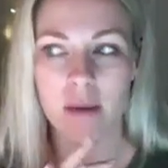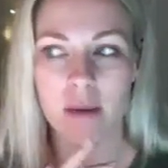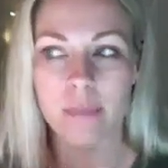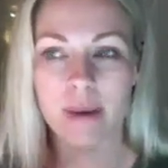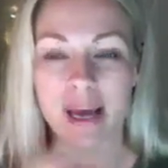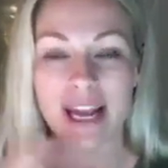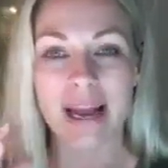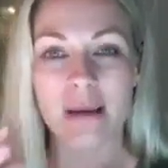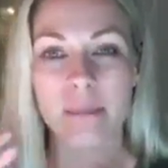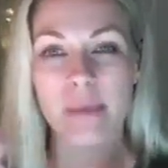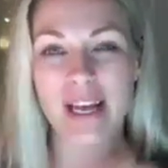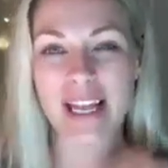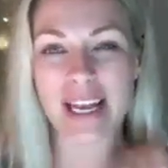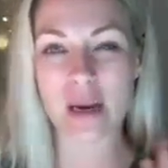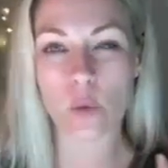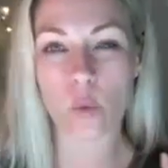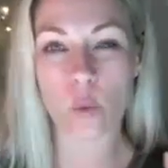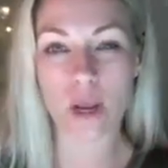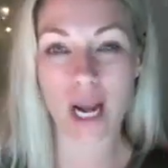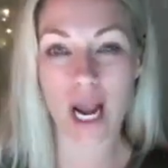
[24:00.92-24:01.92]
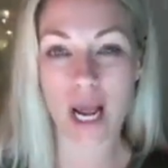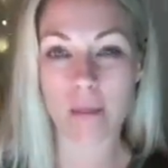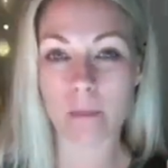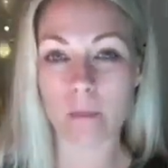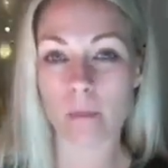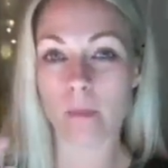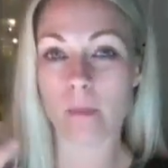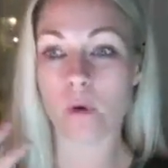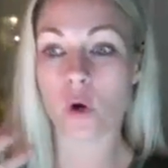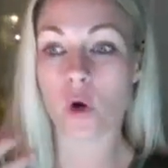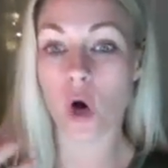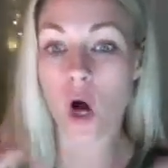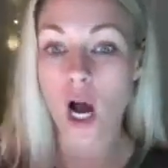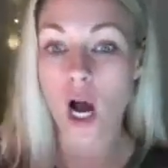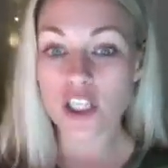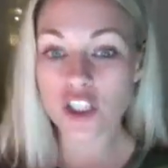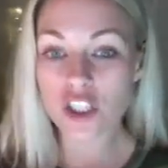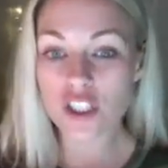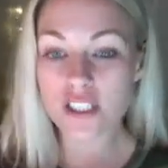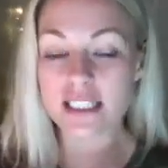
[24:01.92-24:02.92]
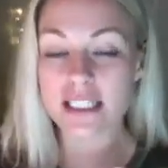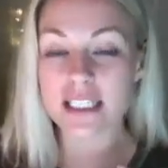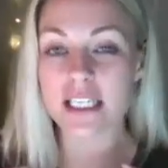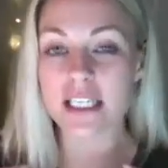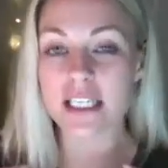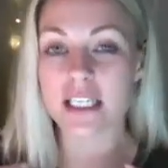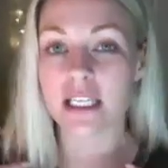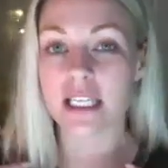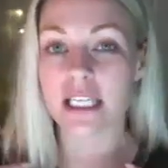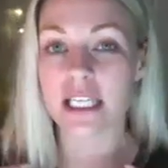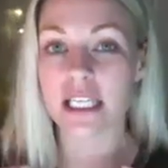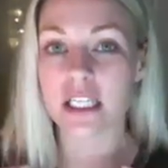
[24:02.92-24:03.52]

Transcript: But when I'm consciously